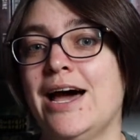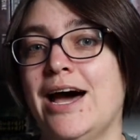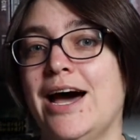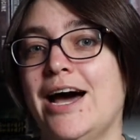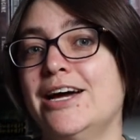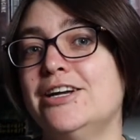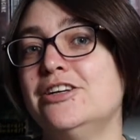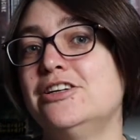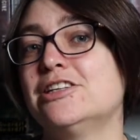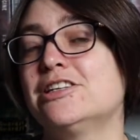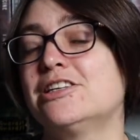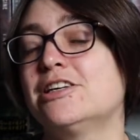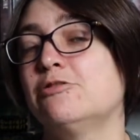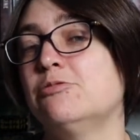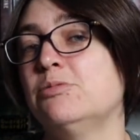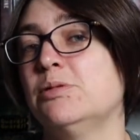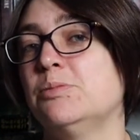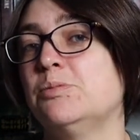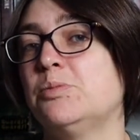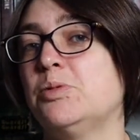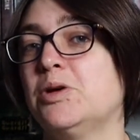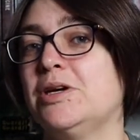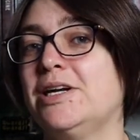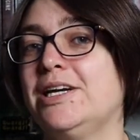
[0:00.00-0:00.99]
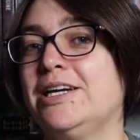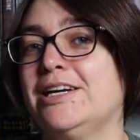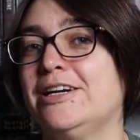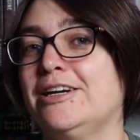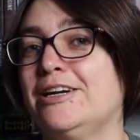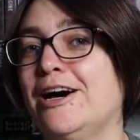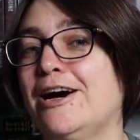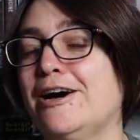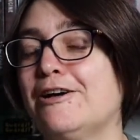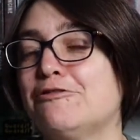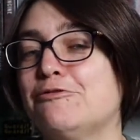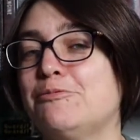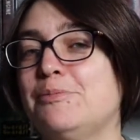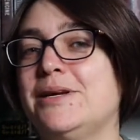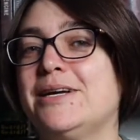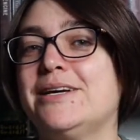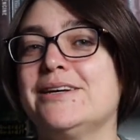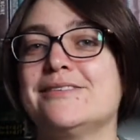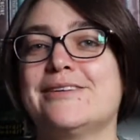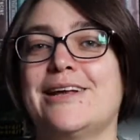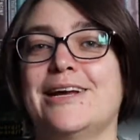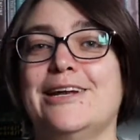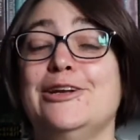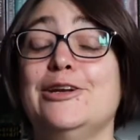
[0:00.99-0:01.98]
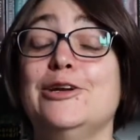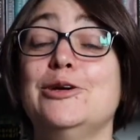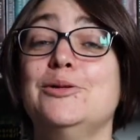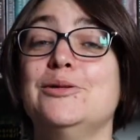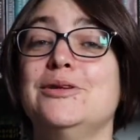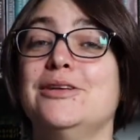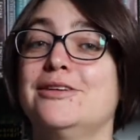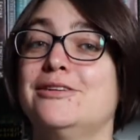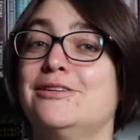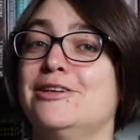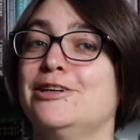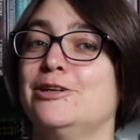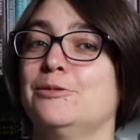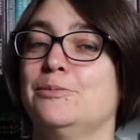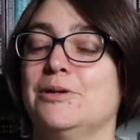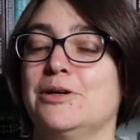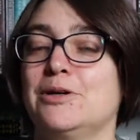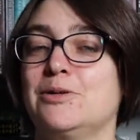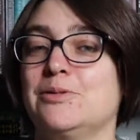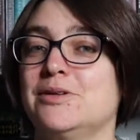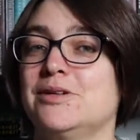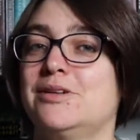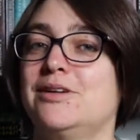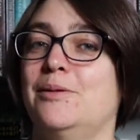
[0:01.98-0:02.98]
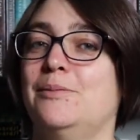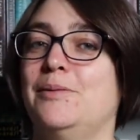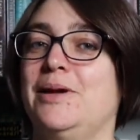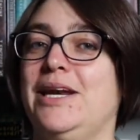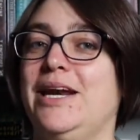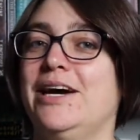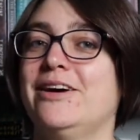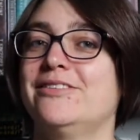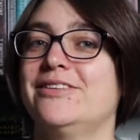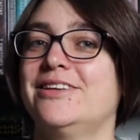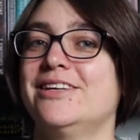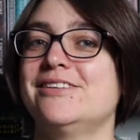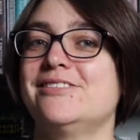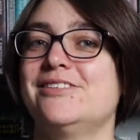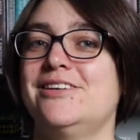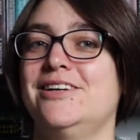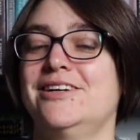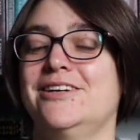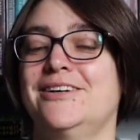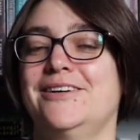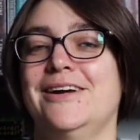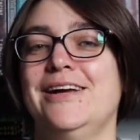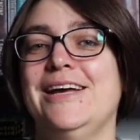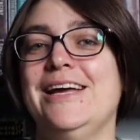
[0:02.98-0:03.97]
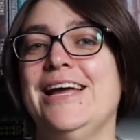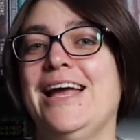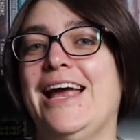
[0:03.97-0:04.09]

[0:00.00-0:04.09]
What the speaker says: I just have been putting it off because I knew the 3rd book was coming out this year,